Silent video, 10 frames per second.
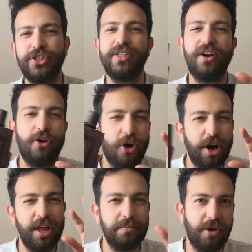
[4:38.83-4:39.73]
there
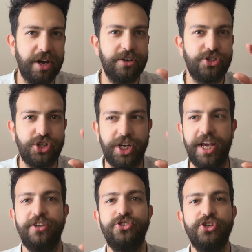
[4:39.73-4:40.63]
are like minor
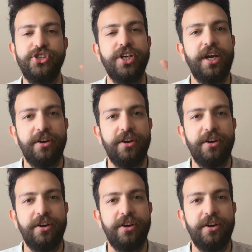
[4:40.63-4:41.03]
changes.